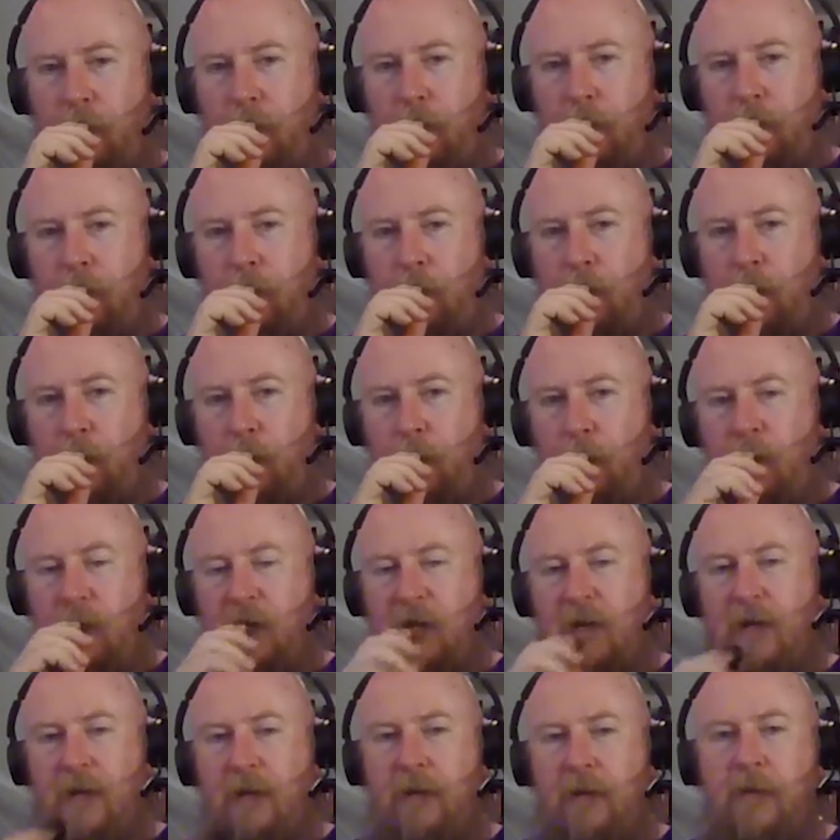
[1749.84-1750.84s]

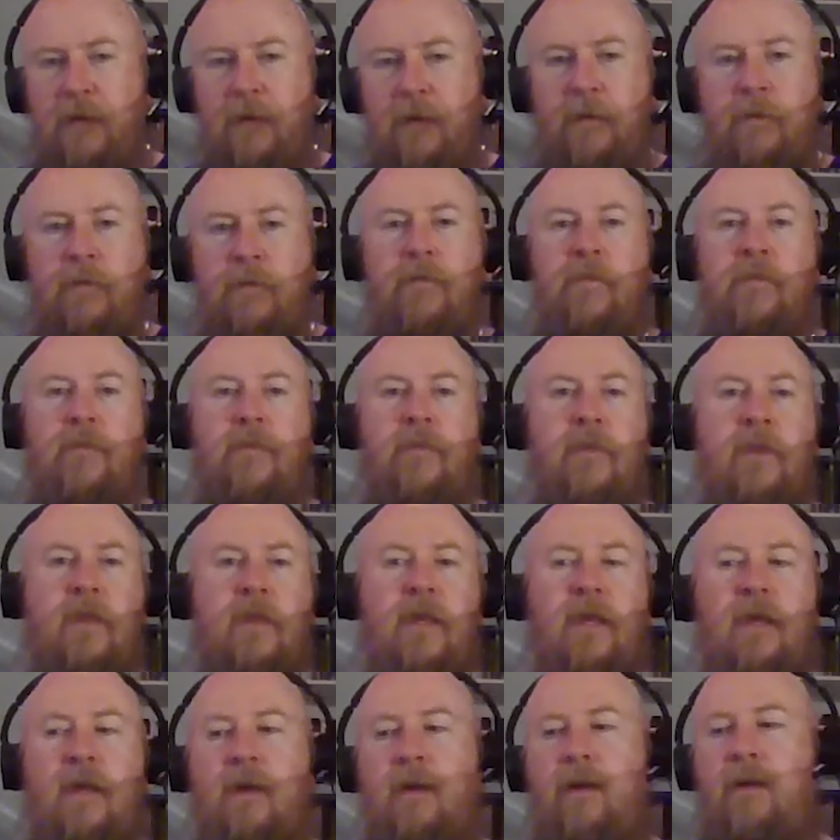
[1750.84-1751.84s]

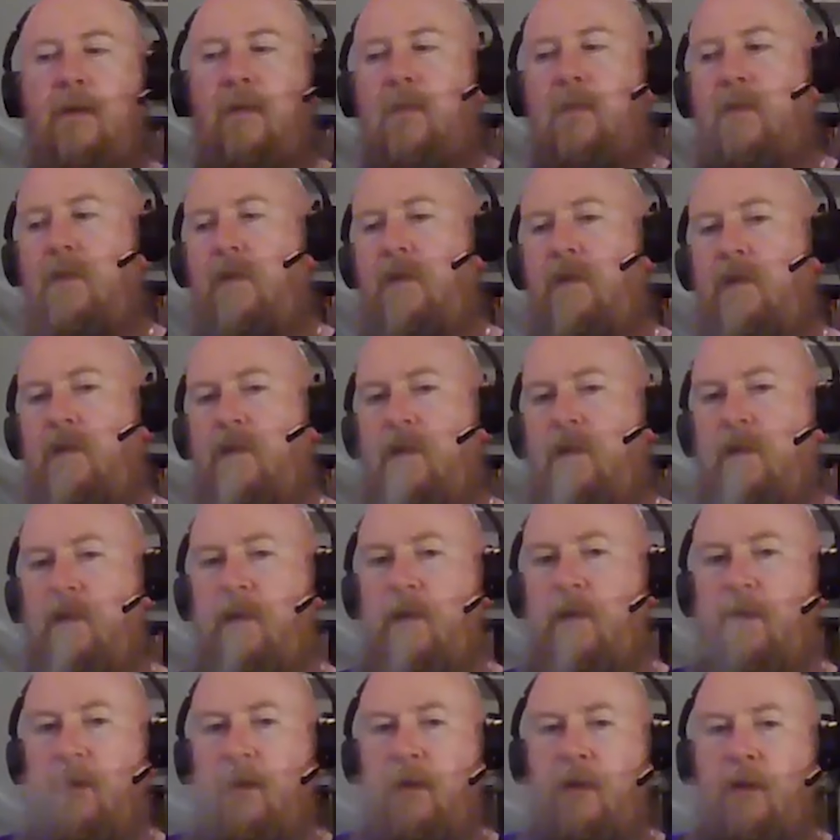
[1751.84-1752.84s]

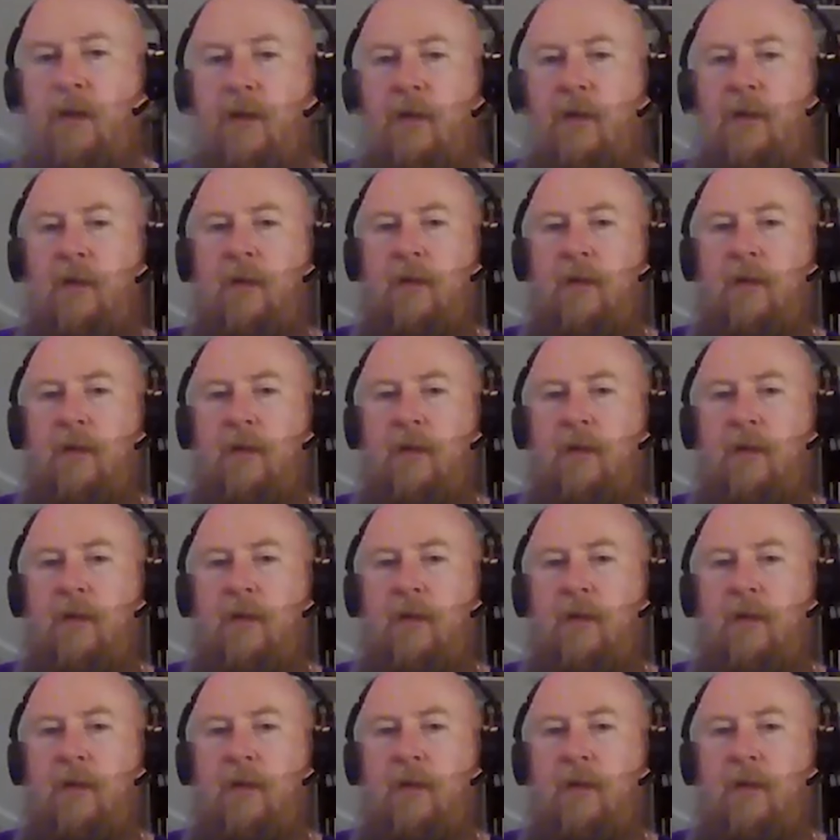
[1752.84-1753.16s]
This person isn't speaking.